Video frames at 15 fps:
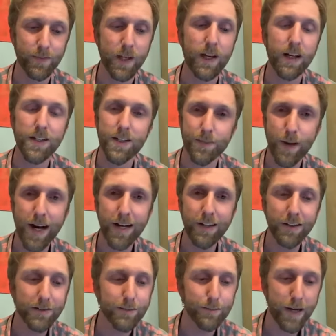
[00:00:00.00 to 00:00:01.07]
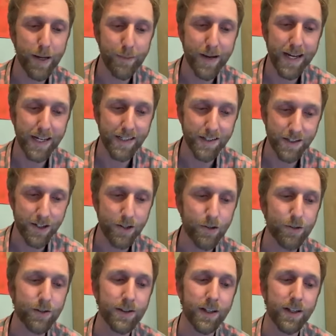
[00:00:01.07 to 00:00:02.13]
A smile might make it
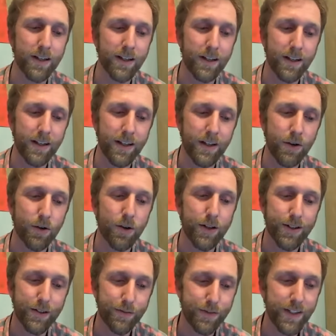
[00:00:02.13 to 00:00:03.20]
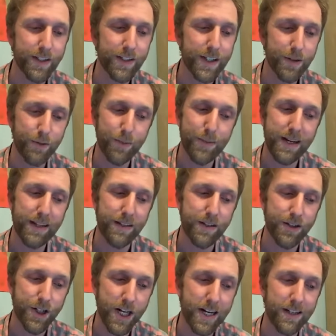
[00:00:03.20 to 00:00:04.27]
so, or to feel that we made the
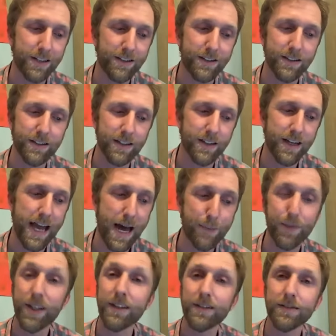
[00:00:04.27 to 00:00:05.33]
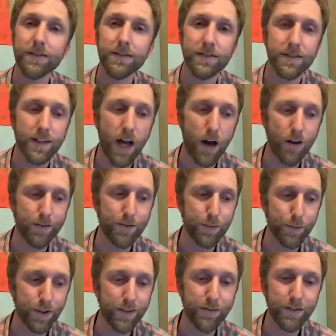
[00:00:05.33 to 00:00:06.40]
child happy, however
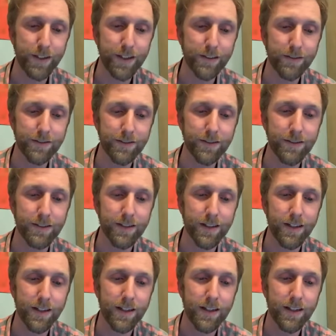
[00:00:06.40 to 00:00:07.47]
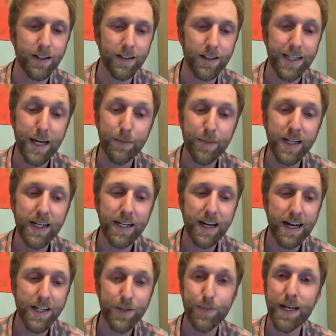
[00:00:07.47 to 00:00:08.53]
briefly. Yet meaning
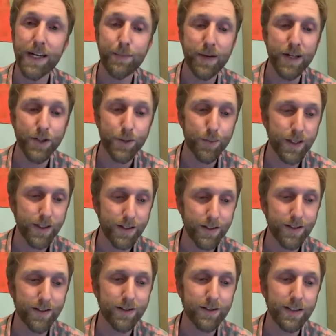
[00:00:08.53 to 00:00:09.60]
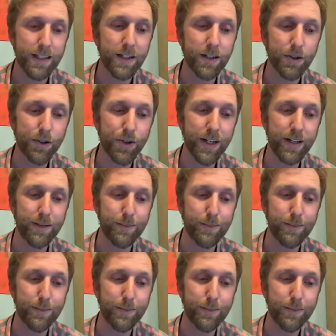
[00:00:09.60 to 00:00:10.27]
has many measurements, including